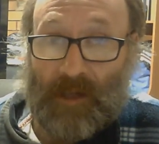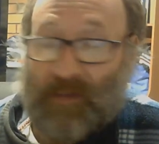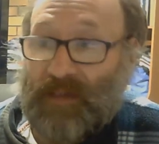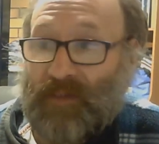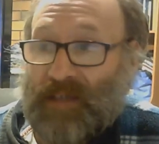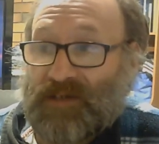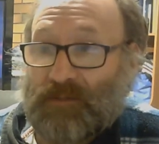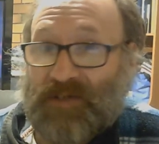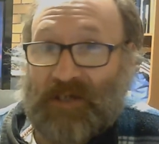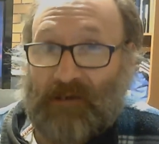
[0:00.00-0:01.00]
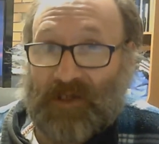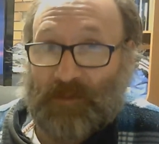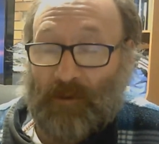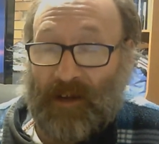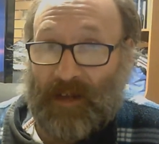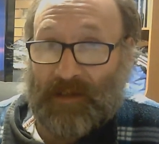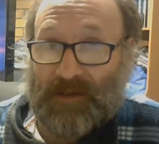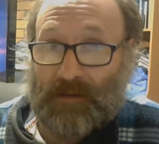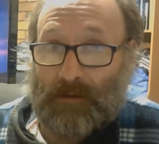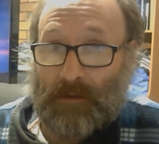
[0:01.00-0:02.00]
You know, they're some serious
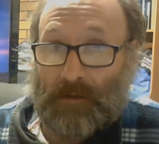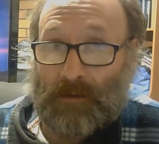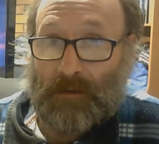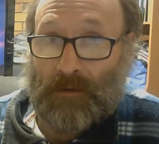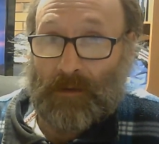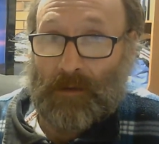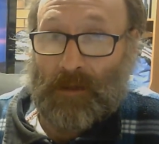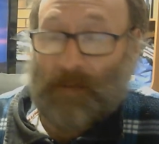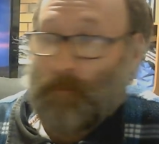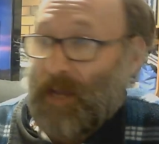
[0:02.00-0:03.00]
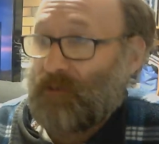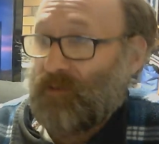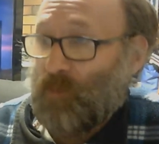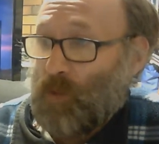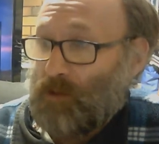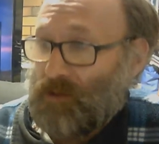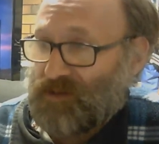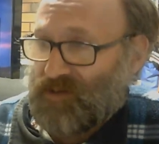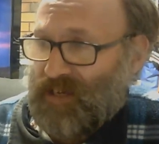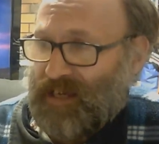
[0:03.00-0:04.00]
brands. I mean, Bowers and
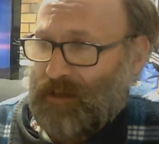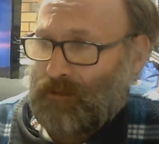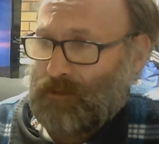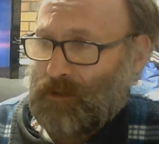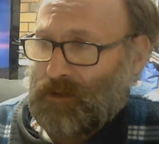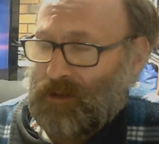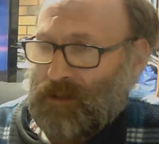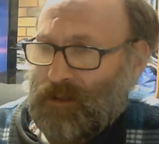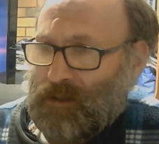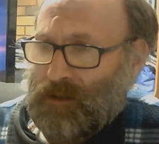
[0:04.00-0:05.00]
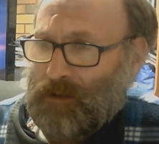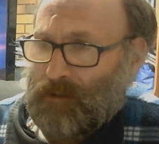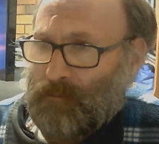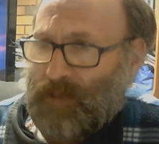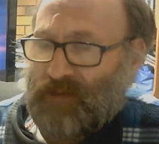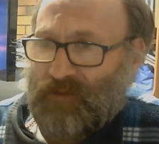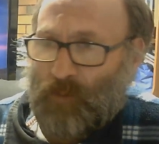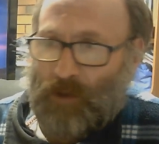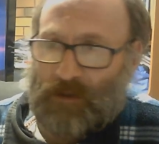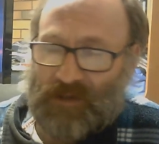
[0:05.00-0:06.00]
Wilkins are now... Bowers
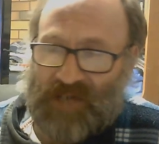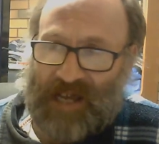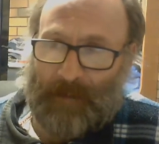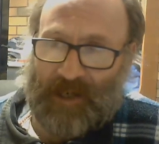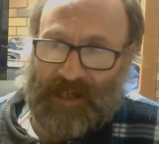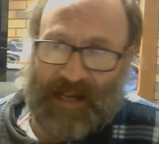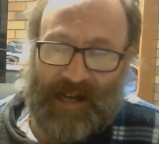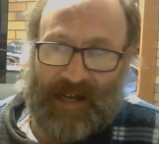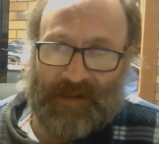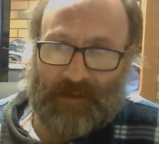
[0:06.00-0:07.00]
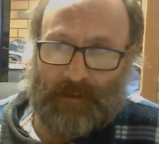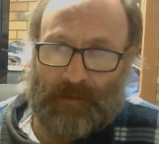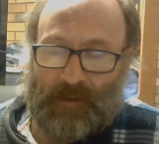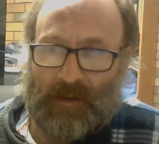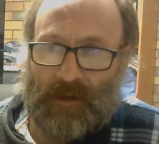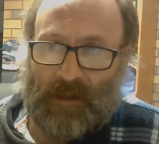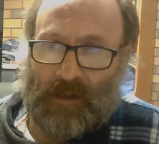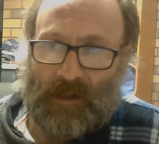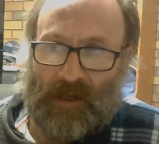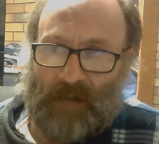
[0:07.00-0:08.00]
and Wilkins, Harman and Kardon...
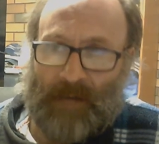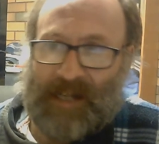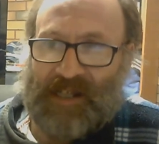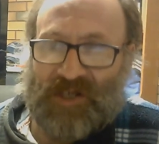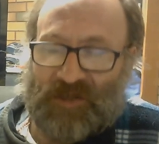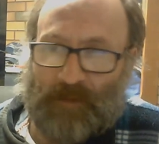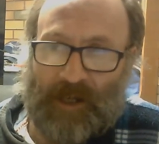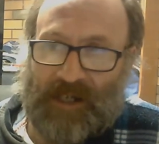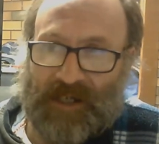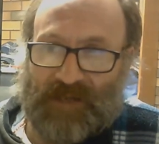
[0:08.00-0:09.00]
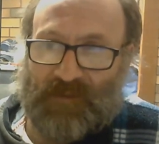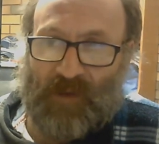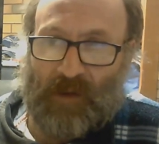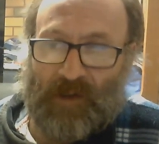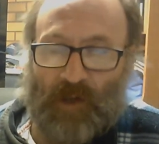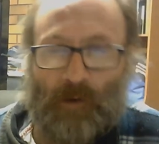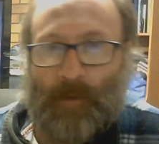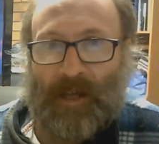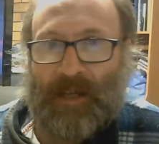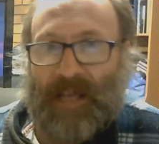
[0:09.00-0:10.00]
are making speakers for the
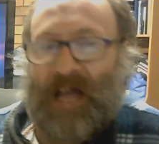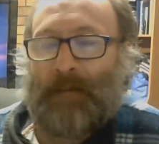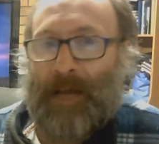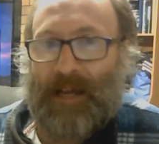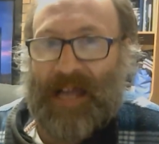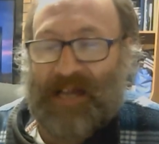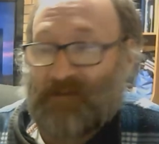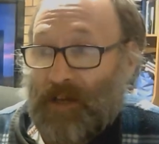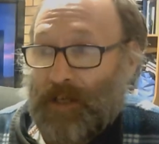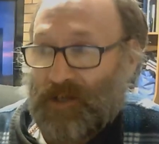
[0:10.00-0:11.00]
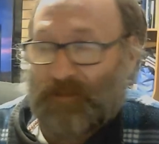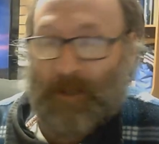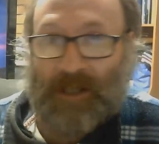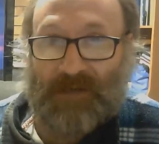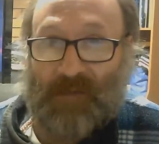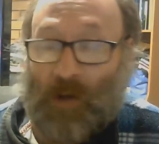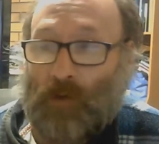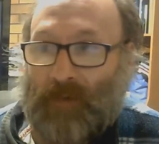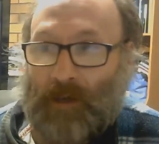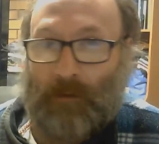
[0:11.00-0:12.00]
European car market. Car radio speakers.
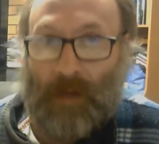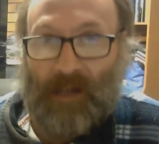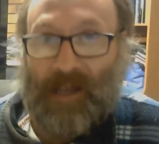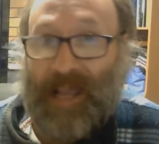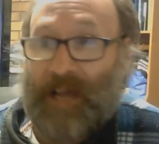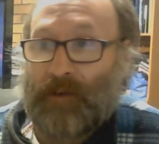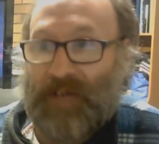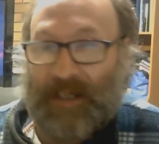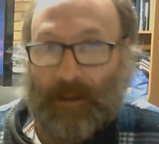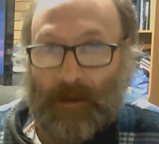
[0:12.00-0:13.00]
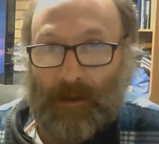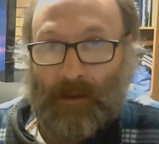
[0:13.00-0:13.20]
Volvo. Audi.